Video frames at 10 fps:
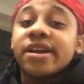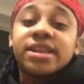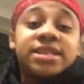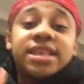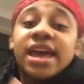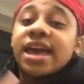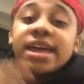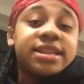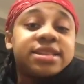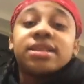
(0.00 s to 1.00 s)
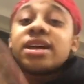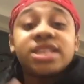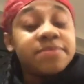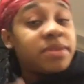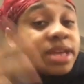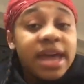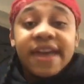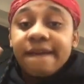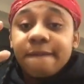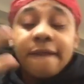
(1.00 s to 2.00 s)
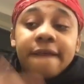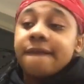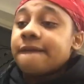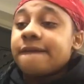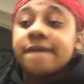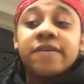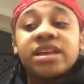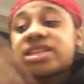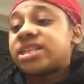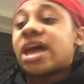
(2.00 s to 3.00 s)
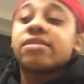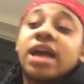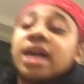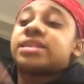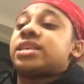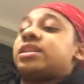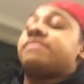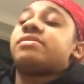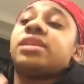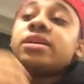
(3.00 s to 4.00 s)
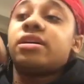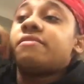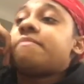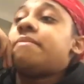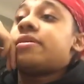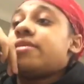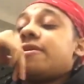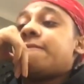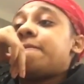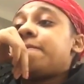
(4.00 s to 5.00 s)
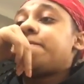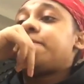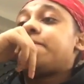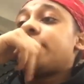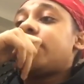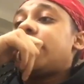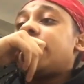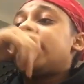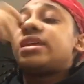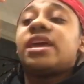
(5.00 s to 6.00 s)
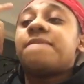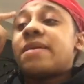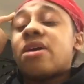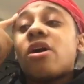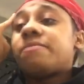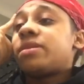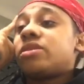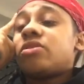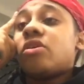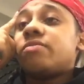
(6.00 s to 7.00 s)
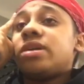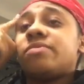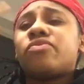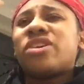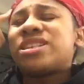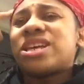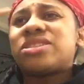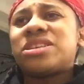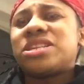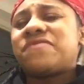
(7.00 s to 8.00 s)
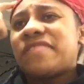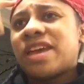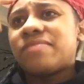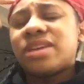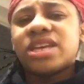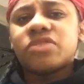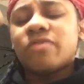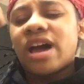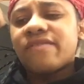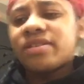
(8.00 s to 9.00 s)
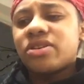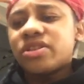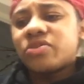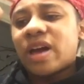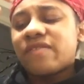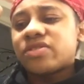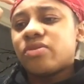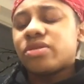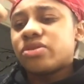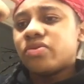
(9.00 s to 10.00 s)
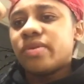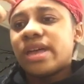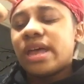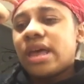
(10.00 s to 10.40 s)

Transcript: It's sad, it sucks, but hey, you know, that's just how God set everything up. But yeah, man, RP to Kobe, prayers out to his family, his wife. I know his wife is going through it.